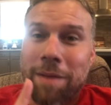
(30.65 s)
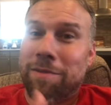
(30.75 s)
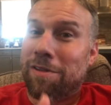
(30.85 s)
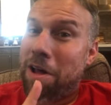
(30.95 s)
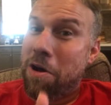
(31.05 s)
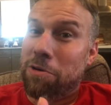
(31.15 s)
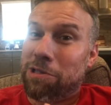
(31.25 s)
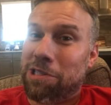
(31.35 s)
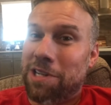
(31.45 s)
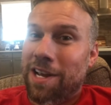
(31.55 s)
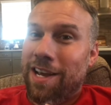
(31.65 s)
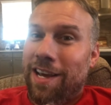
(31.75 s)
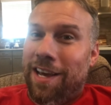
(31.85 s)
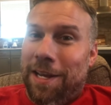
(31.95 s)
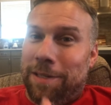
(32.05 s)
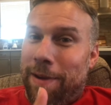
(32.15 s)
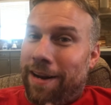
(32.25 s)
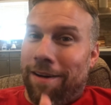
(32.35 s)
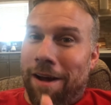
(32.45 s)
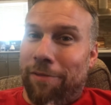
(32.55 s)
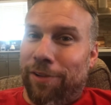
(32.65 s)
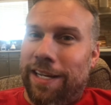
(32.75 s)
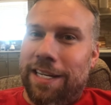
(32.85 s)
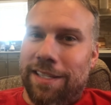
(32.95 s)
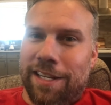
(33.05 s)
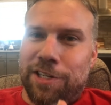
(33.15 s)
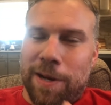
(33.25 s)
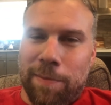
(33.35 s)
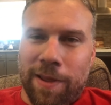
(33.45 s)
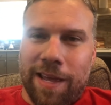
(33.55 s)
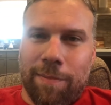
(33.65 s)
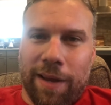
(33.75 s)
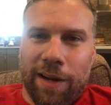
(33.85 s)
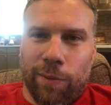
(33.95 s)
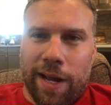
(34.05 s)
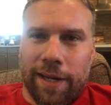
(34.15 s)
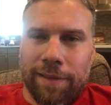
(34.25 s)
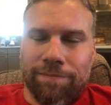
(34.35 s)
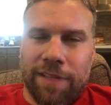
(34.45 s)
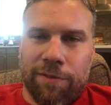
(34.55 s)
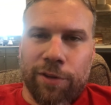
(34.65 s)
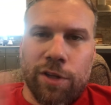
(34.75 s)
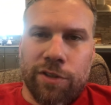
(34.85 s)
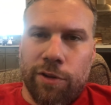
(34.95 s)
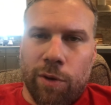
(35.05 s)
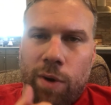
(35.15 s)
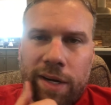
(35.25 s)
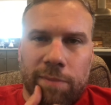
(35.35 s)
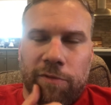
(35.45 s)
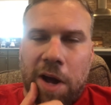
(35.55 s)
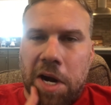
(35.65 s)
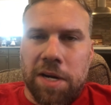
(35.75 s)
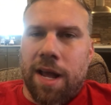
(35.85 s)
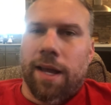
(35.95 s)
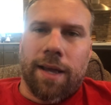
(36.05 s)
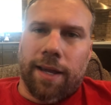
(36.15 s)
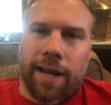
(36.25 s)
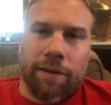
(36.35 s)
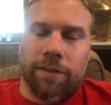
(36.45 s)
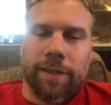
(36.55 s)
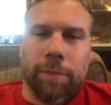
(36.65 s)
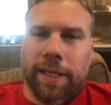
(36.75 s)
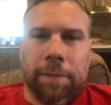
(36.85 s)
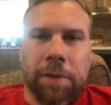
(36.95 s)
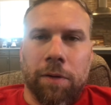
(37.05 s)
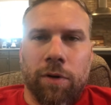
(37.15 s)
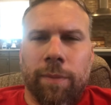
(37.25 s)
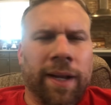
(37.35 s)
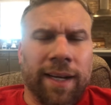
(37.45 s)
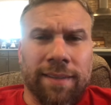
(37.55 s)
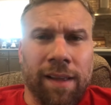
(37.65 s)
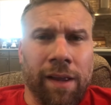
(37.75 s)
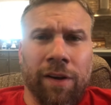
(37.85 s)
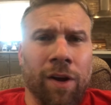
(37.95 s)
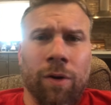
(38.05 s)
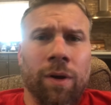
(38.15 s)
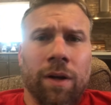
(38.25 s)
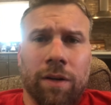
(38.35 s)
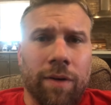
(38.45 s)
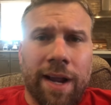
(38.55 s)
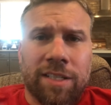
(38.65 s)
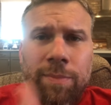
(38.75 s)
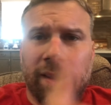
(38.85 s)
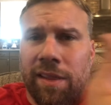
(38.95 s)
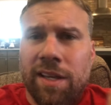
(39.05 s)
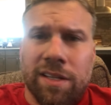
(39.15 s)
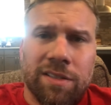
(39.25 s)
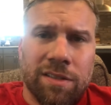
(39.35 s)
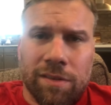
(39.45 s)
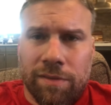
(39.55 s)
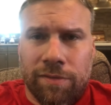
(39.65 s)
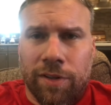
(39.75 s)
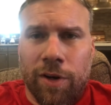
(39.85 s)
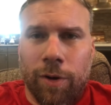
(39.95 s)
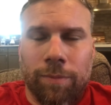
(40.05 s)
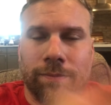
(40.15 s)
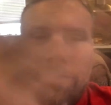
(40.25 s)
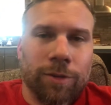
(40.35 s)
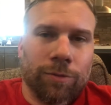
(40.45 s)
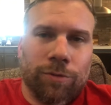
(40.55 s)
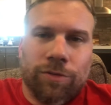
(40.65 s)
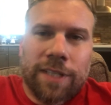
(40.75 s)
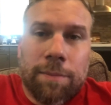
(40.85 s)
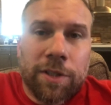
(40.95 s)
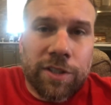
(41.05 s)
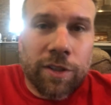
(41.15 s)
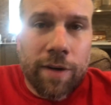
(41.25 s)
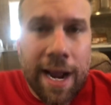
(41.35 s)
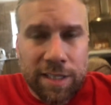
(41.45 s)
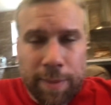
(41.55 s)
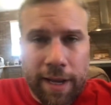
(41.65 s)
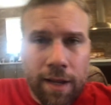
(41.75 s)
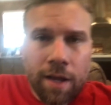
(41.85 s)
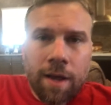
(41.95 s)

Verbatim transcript: I'm close. He's making it awfully easy to jump on that bandwagon. And for those of you that want him fired, I, I can't really blame you. What am I going to tell you? No, grasp at this for hope. There's not much to grasp at.